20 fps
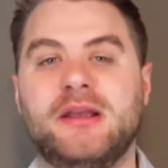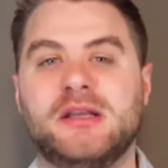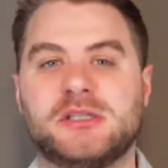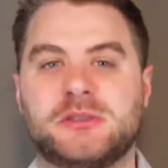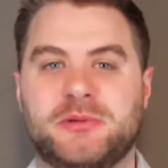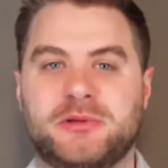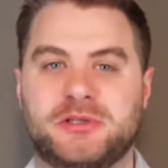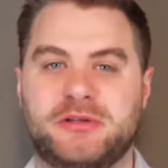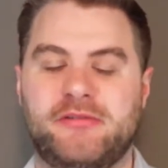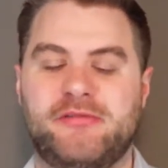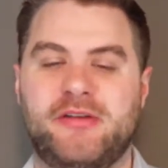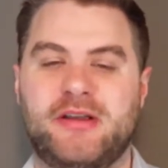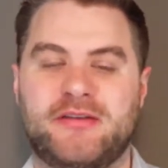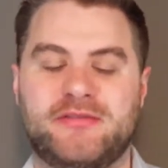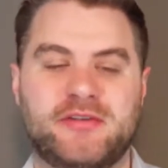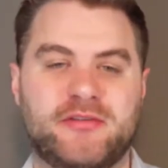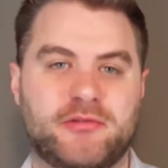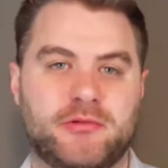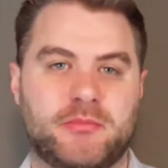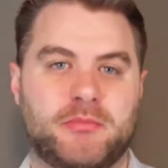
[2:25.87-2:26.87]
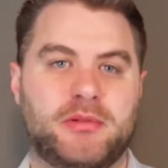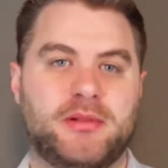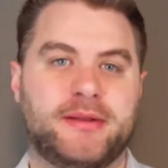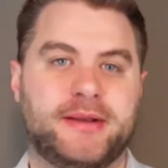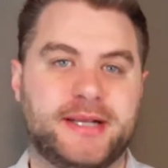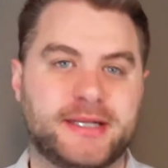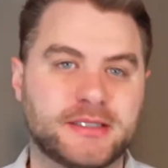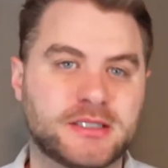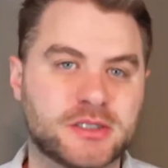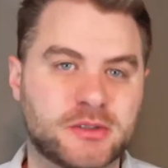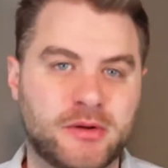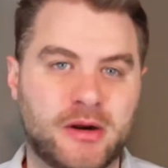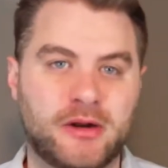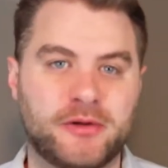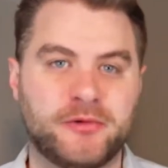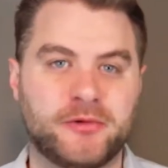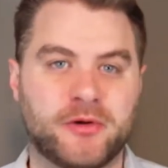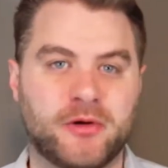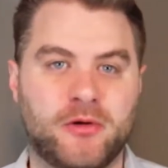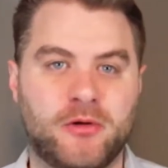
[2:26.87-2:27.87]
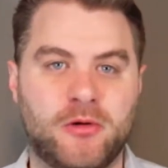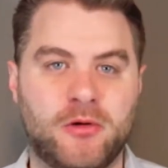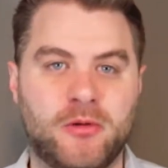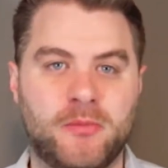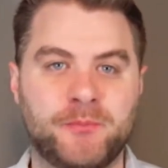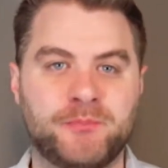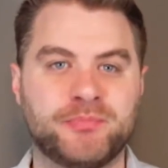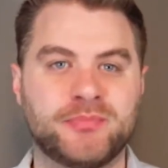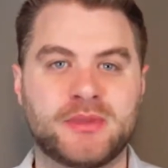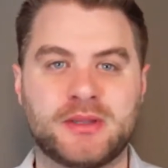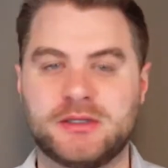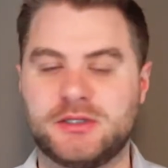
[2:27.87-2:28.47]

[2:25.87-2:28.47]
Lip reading: Especially if you have different plants around your home,